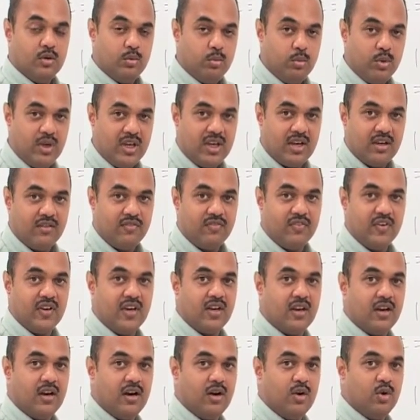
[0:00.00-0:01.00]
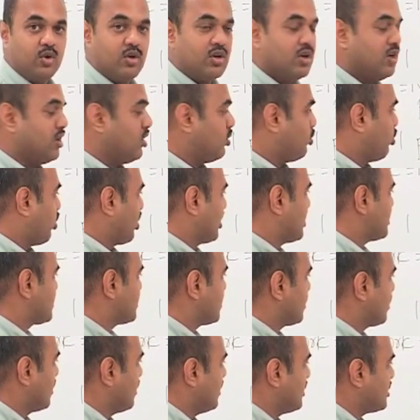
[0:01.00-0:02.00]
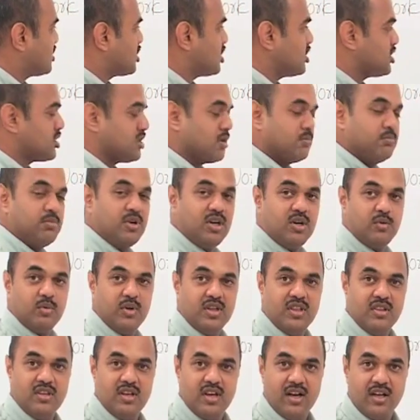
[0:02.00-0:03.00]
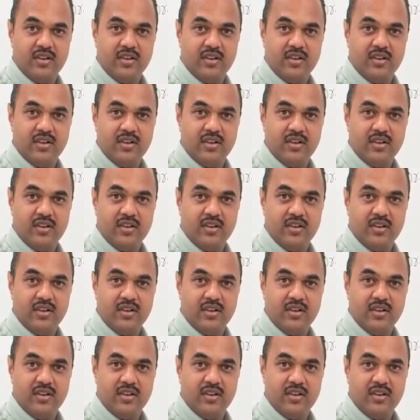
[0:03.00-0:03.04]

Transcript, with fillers: we can figure out what is the relationship between the